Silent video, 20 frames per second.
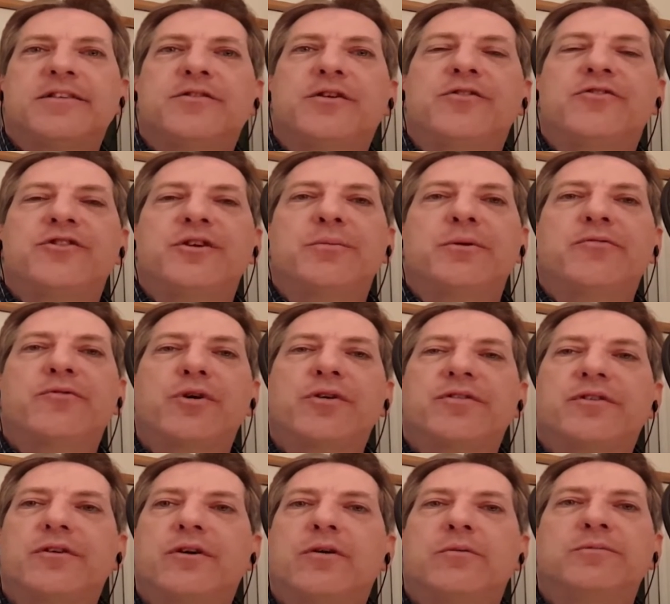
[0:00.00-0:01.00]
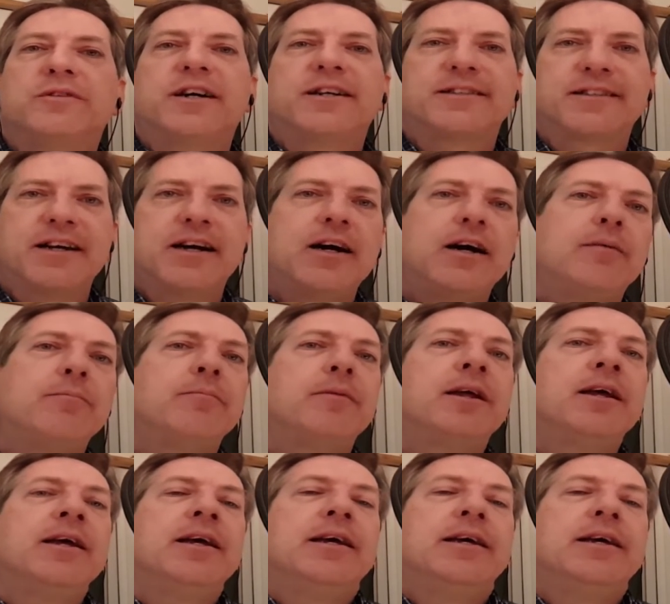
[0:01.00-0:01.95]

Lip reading: this is Jim at voiceathome.com,